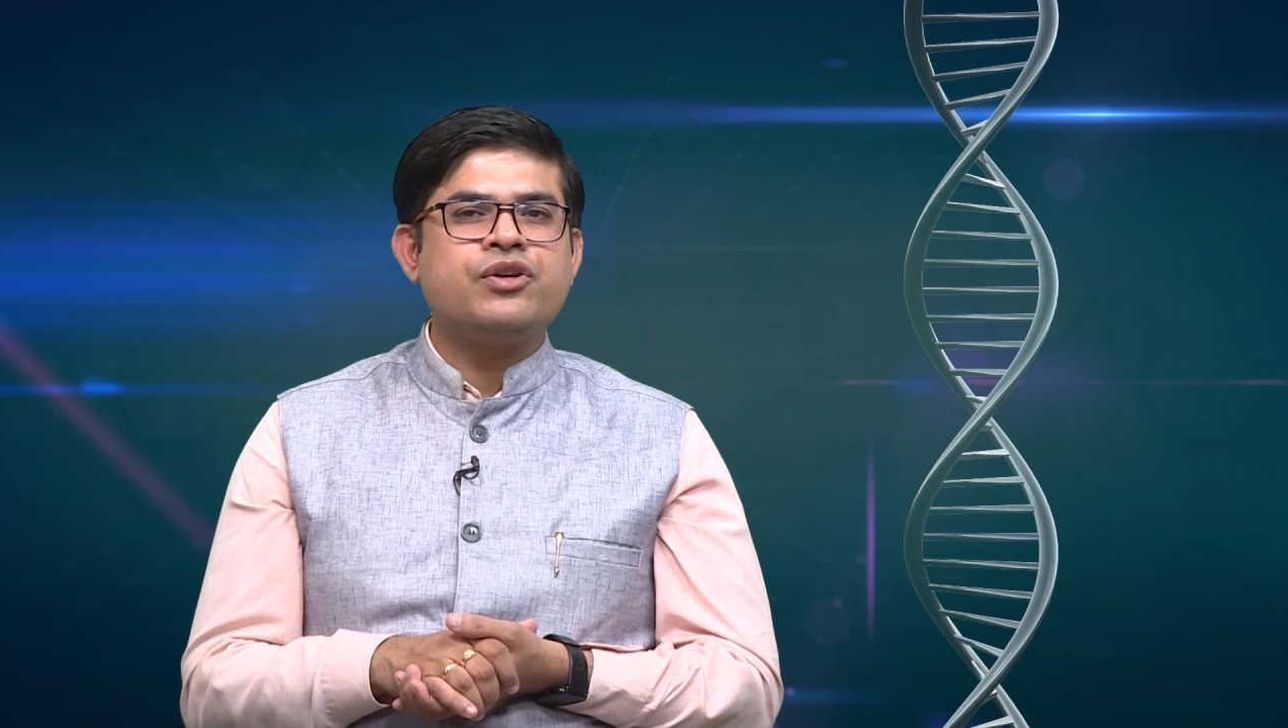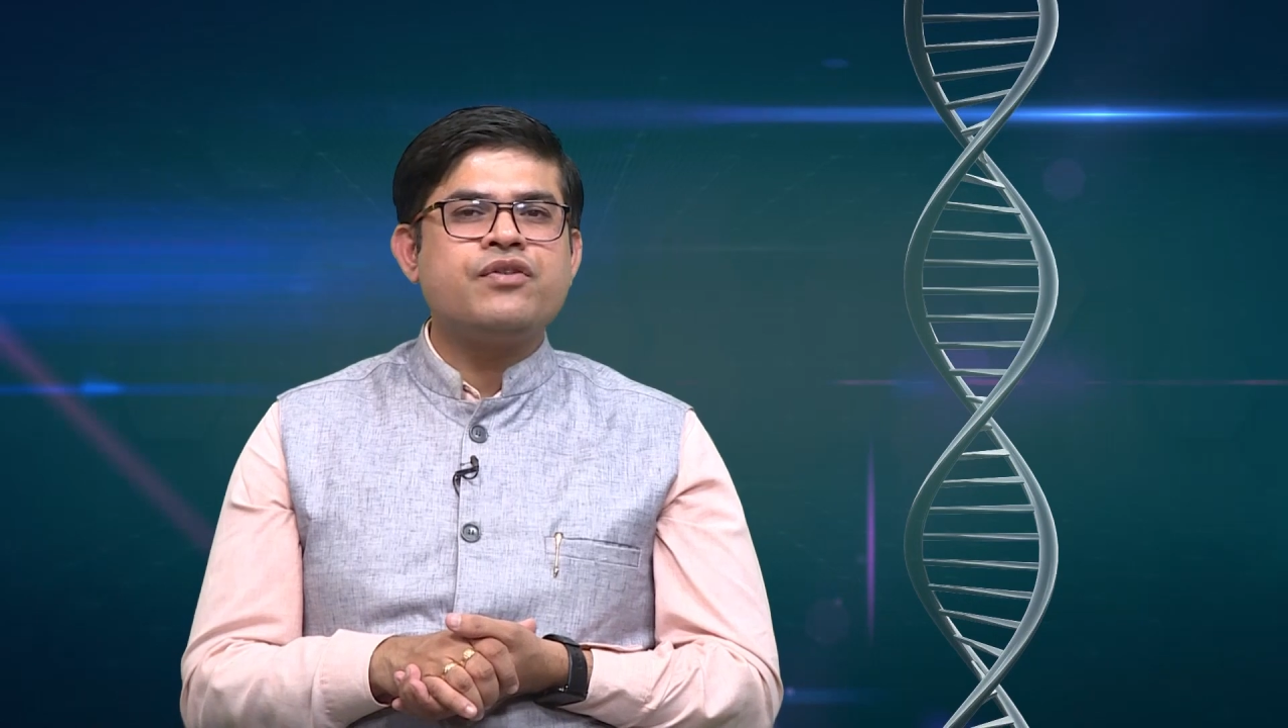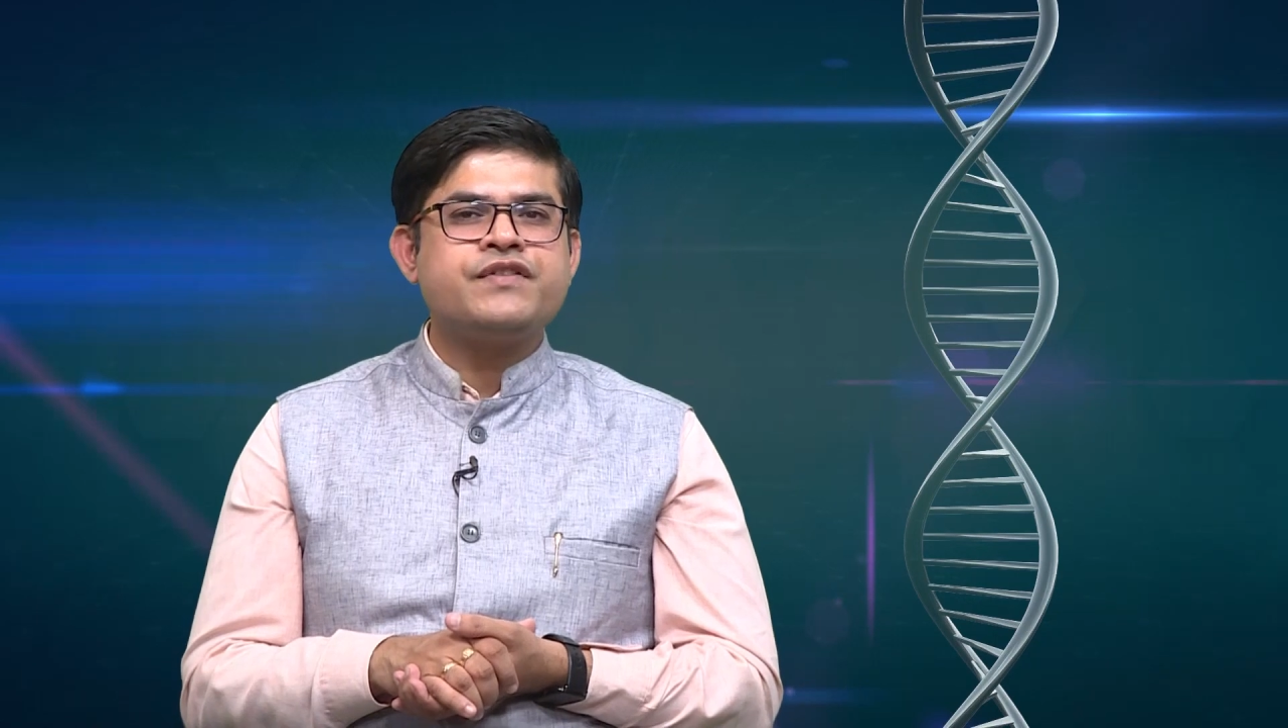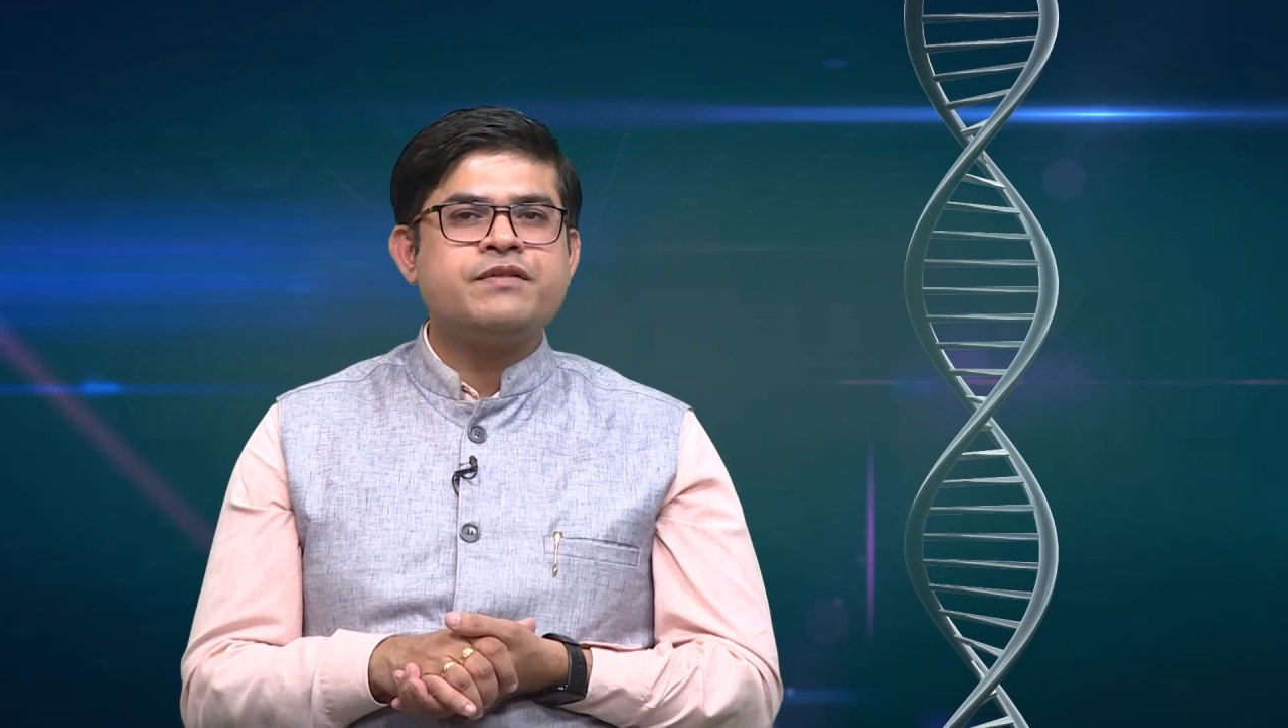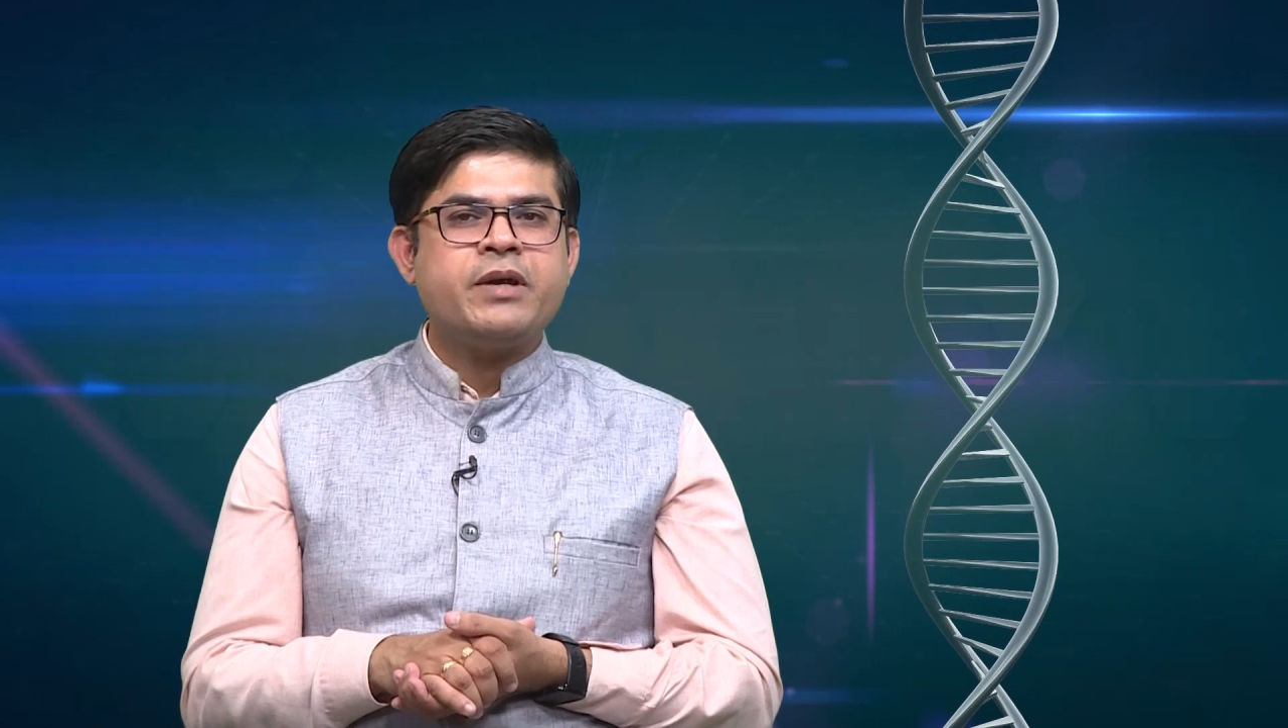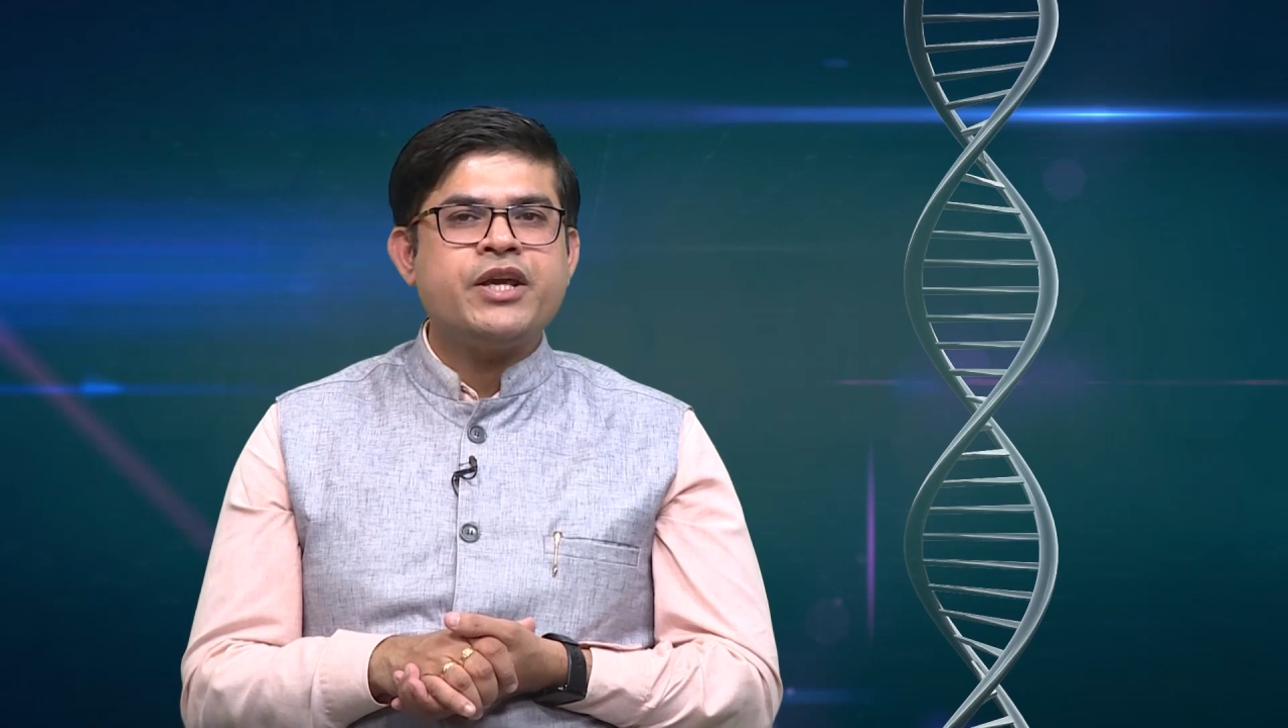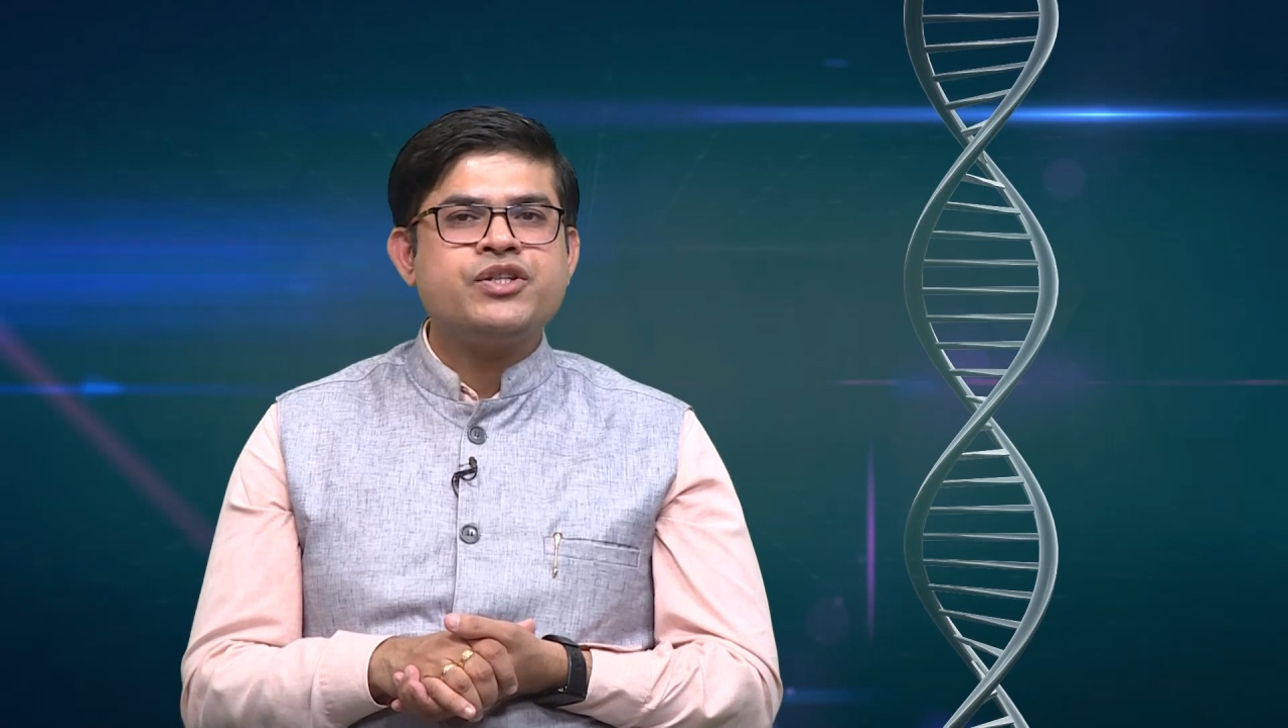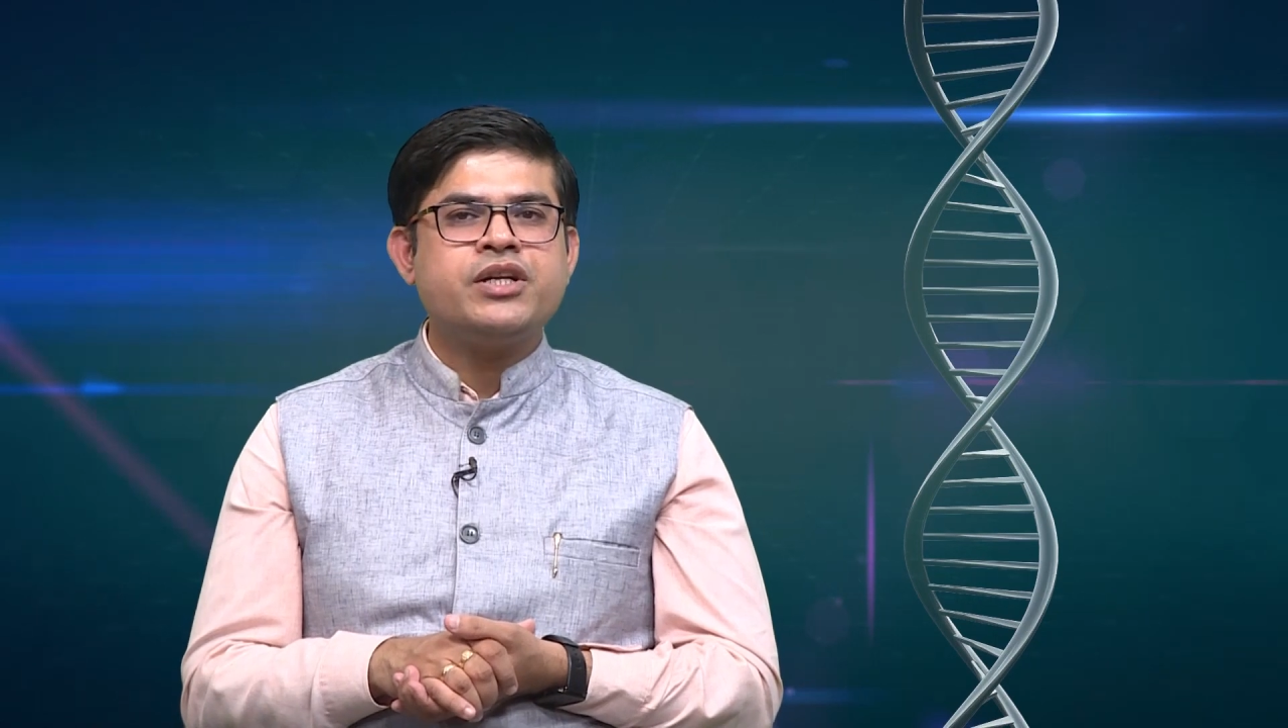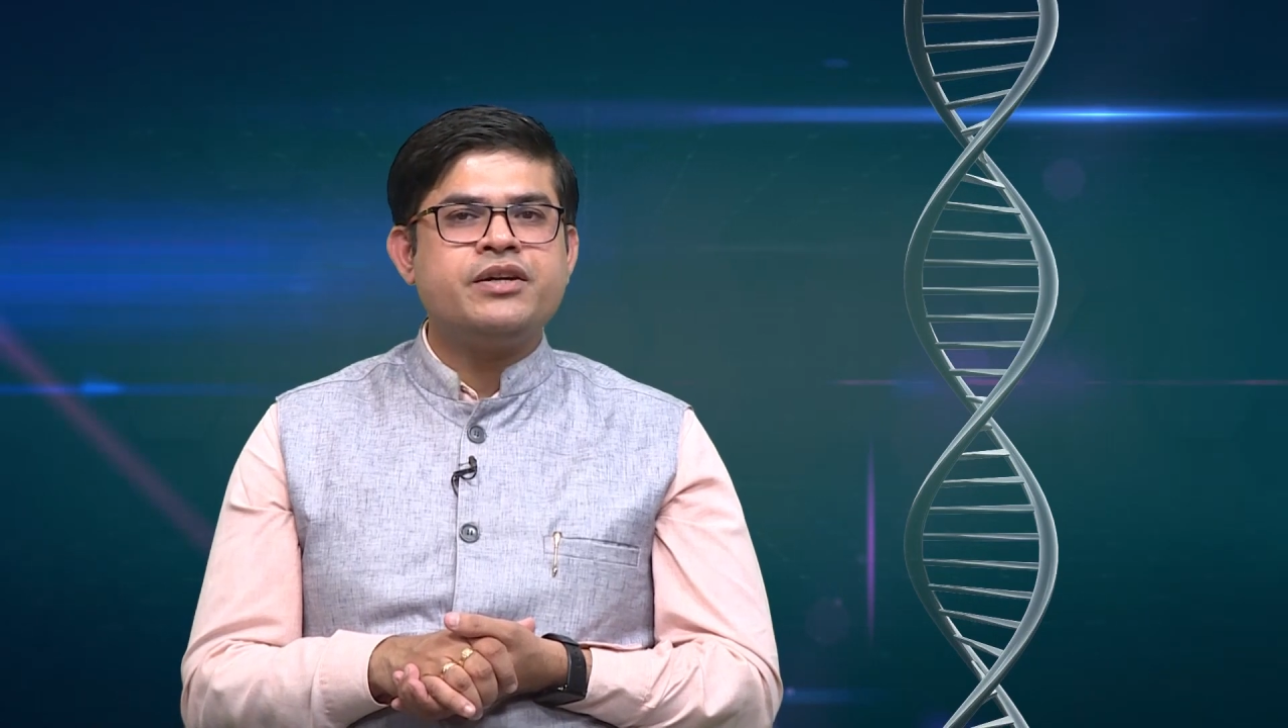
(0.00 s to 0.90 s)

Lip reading: of spatial